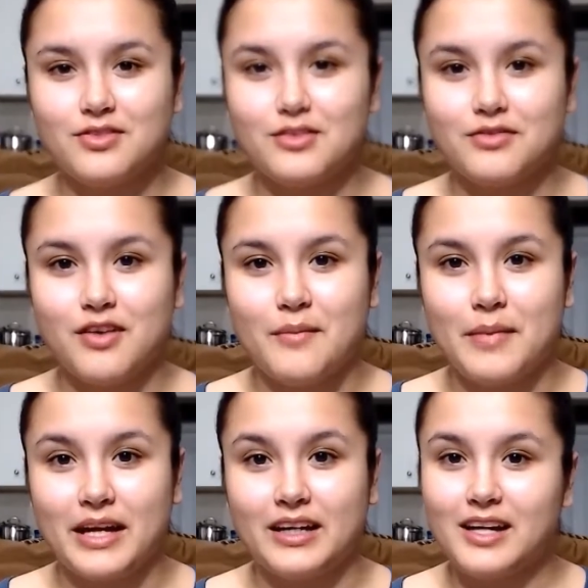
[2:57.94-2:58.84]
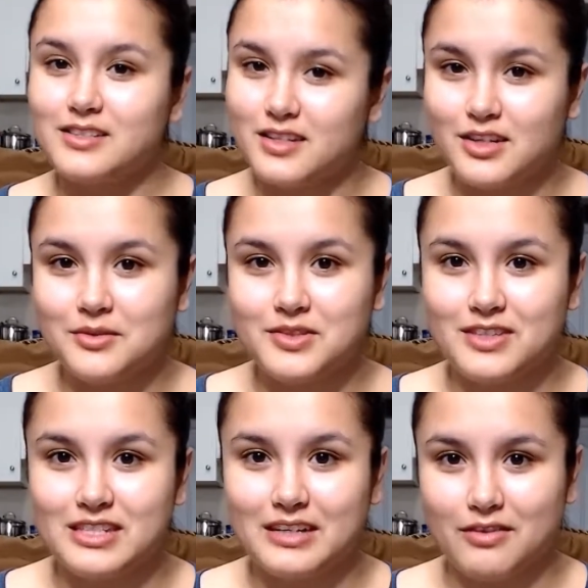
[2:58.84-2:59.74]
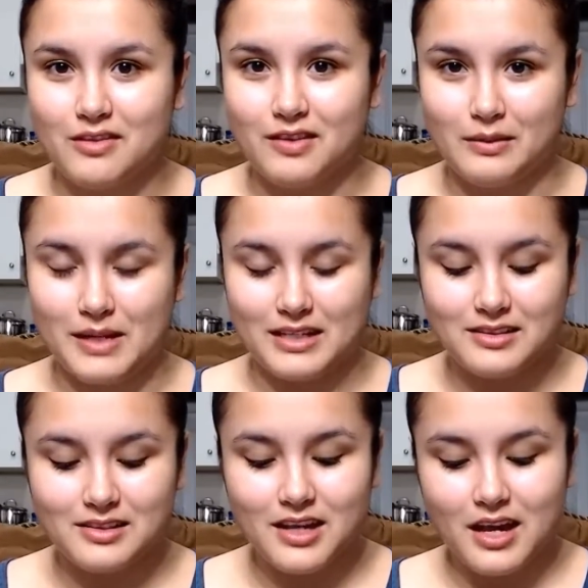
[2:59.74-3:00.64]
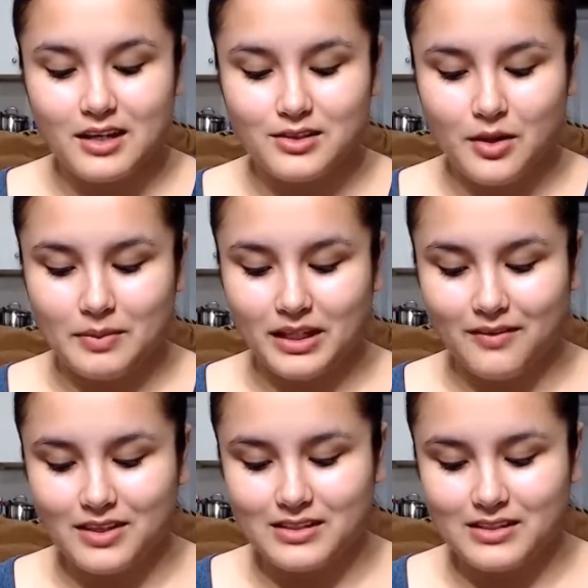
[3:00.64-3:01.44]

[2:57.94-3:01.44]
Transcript: from my cousin who is visiting from the Philippines. So I believe this